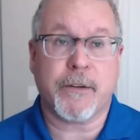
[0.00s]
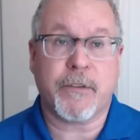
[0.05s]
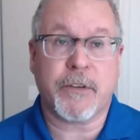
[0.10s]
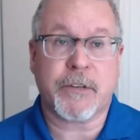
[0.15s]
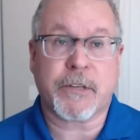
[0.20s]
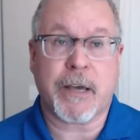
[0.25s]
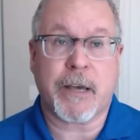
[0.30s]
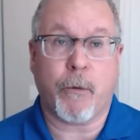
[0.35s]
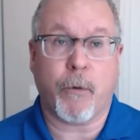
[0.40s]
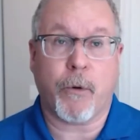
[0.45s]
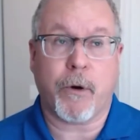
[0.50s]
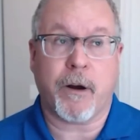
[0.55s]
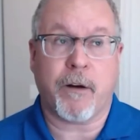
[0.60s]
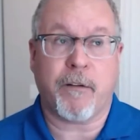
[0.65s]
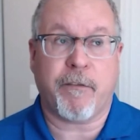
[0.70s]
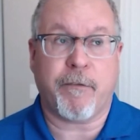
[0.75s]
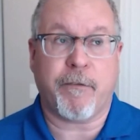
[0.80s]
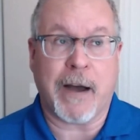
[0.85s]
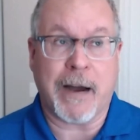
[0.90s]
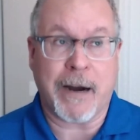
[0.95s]
to say we're going to
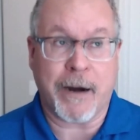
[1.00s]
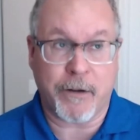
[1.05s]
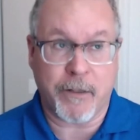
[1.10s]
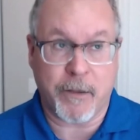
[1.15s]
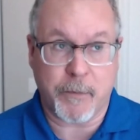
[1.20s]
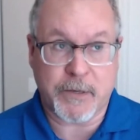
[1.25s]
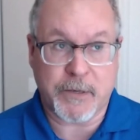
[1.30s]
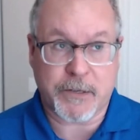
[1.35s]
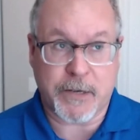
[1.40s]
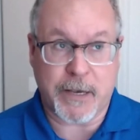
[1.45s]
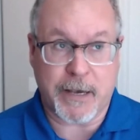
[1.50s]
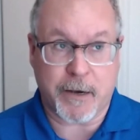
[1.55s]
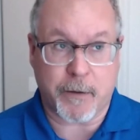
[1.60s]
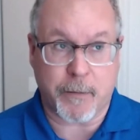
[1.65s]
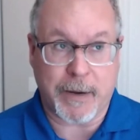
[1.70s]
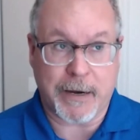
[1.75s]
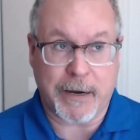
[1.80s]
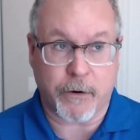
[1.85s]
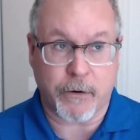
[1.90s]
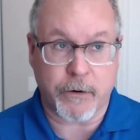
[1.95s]
fire the mistake
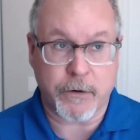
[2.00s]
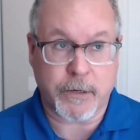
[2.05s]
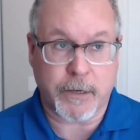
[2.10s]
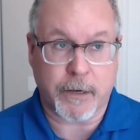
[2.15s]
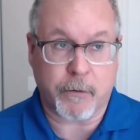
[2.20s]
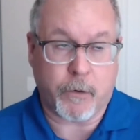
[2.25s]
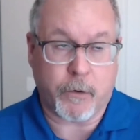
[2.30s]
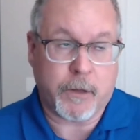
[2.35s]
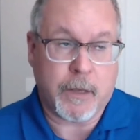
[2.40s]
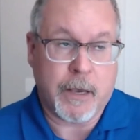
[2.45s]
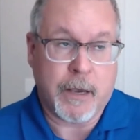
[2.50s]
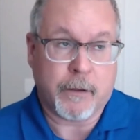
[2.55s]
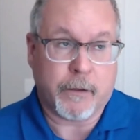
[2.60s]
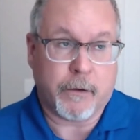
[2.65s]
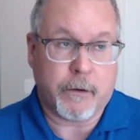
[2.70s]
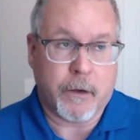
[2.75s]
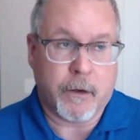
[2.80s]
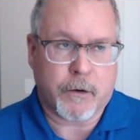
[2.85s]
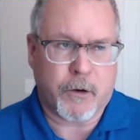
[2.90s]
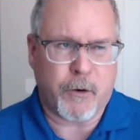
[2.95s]
makers. Like, well,
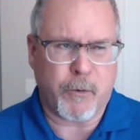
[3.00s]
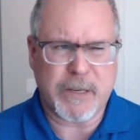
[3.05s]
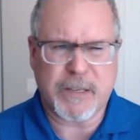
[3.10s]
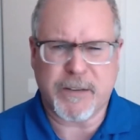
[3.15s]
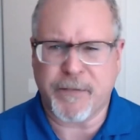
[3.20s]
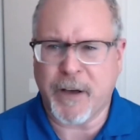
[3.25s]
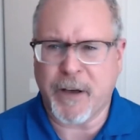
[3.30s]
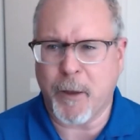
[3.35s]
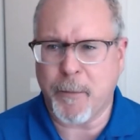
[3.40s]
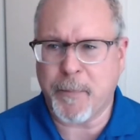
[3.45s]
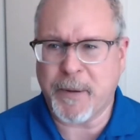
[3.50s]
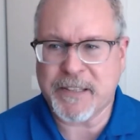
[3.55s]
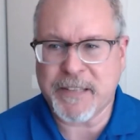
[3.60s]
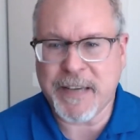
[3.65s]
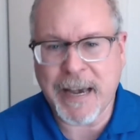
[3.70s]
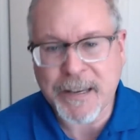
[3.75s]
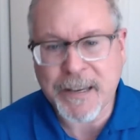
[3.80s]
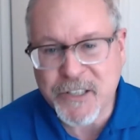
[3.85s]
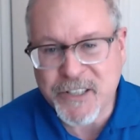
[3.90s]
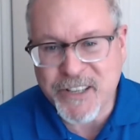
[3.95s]
could we develop a
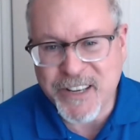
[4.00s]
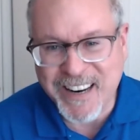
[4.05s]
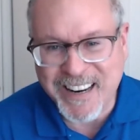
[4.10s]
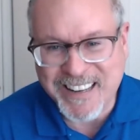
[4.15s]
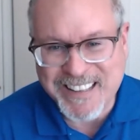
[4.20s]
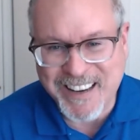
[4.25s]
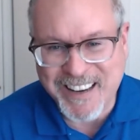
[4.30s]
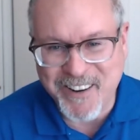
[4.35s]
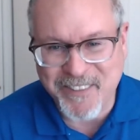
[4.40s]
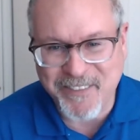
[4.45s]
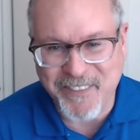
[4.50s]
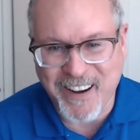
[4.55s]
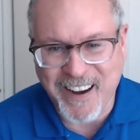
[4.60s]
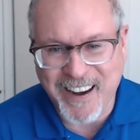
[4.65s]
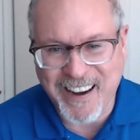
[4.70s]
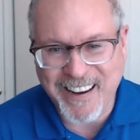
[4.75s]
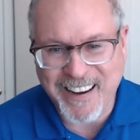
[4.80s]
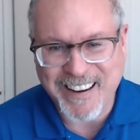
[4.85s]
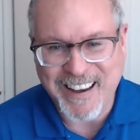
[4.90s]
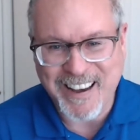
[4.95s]
test and
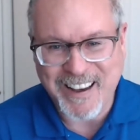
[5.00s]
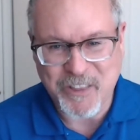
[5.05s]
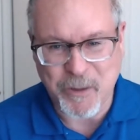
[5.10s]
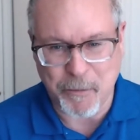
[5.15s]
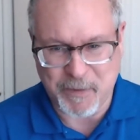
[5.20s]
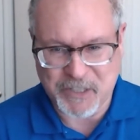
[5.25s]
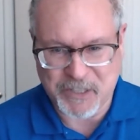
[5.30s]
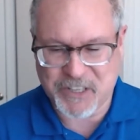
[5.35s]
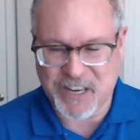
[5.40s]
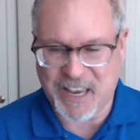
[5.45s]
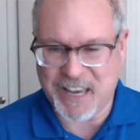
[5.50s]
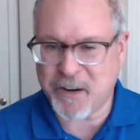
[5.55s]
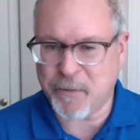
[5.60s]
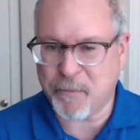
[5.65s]
identify the mistake